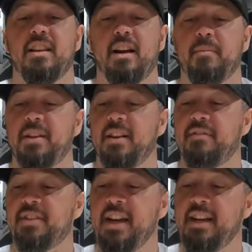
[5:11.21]
I mean,
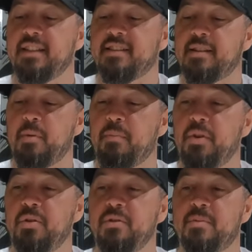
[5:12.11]
they've taken some
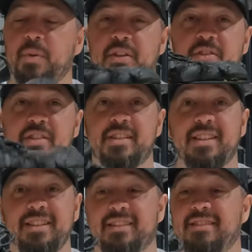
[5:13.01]
abuse, but they're
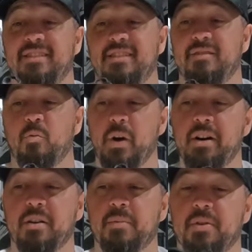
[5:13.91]
still
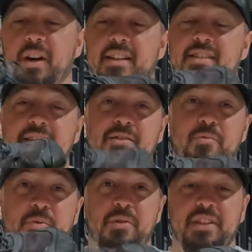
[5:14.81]
wearable. I still
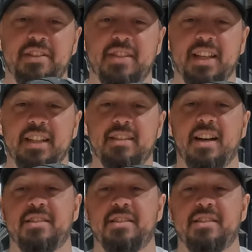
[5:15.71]
wore these things.